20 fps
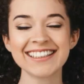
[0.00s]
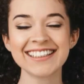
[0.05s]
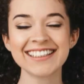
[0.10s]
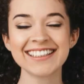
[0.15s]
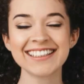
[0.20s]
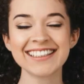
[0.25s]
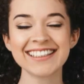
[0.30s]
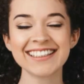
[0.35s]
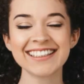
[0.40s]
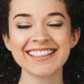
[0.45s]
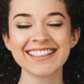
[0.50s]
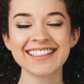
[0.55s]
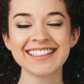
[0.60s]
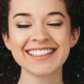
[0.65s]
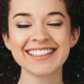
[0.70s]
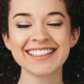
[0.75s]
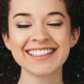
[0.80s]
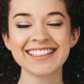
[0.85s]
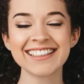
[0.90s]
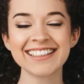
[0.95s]

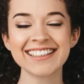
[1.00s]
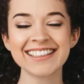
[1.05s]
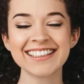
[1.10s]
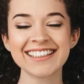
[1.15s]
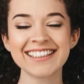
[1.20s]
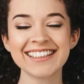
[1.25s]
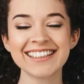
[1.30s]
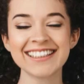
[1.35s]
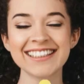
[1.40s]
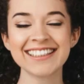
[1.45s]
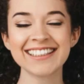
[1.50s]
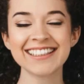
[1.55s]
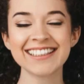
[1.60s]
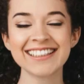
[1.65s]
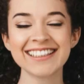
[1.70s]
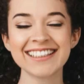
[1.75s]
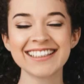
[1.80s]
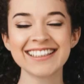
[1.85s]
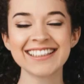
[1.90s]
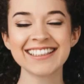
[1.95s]

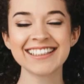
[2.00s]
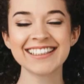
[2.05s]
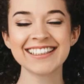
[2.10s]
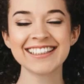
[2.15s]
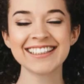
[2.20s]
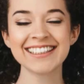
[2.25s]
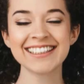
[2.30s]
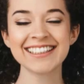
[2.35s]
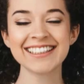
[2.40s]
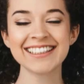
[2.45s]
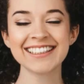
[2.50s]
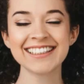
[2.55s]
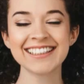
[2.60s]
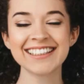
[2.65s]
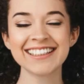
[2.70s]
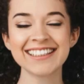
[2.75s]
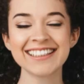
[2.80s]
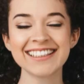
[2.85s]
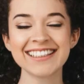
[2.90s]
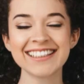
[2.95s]

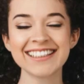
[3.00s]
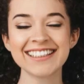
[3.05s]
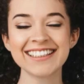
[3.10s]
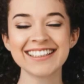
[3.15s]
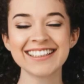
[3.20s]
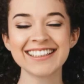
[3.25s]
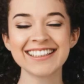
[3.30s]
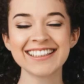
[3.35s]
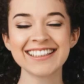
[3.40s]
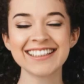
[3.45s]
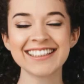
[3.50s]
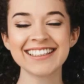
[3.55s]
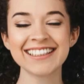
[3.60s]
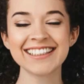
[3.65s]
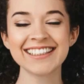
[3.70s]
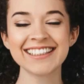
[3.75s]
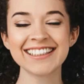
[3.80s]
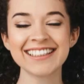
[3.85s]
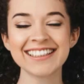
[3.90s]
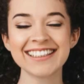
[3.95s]

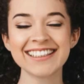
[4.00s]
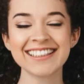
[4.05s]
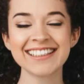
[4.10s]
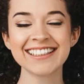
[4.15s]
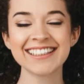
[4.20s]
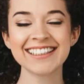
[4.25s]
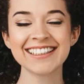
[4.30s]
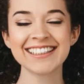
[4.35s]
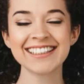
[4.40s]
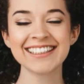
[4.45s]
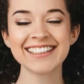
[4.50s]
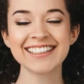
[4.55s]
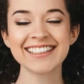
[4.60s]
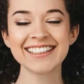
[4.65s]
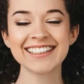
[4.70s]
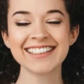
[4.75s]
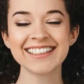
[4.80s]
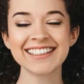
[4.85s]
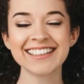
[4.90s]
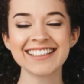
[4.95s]

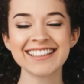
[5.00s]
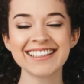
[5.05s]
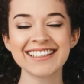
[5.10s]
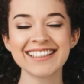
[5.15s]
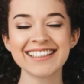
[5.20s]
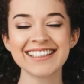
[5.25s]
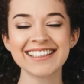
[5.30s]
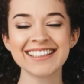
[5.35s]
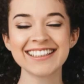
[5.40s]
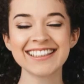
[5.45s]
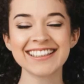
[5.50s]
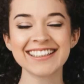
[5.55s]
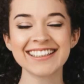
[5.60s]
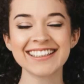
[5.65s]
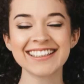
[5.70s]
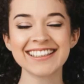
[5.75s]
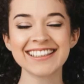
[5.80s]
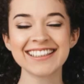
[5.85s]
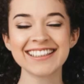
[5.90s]
(no one is talking)